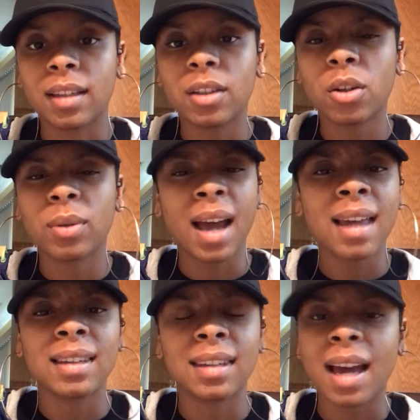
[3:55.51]

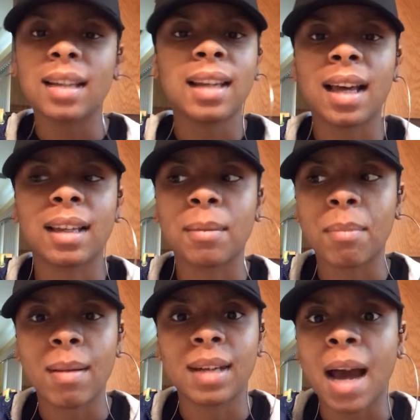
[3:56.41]

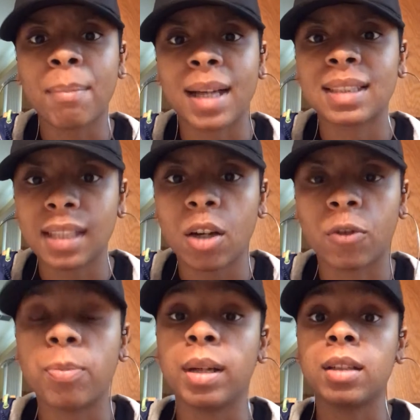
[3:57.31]
Not
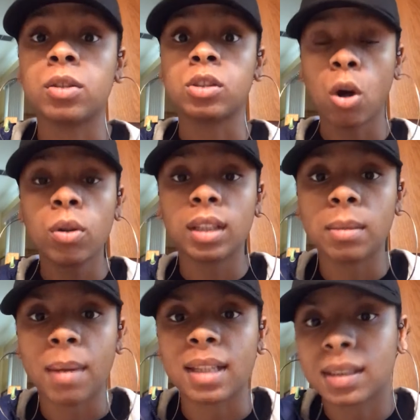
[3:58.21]
myself, but totally
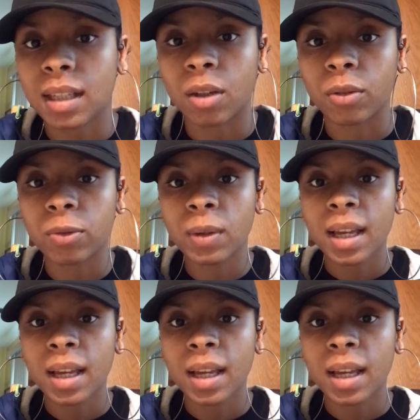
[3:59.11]
myself.